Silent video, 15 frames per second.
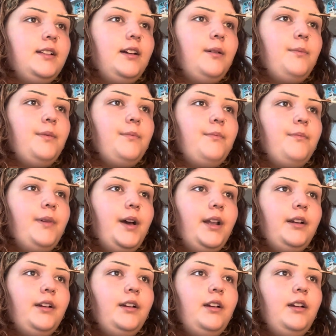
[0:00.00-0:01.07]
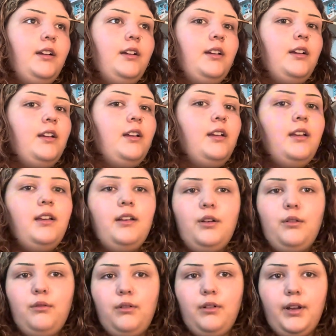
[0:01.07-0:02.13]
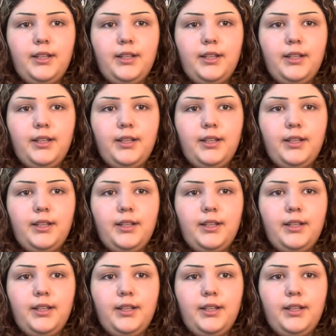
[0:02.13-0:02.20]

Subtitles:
up better, well,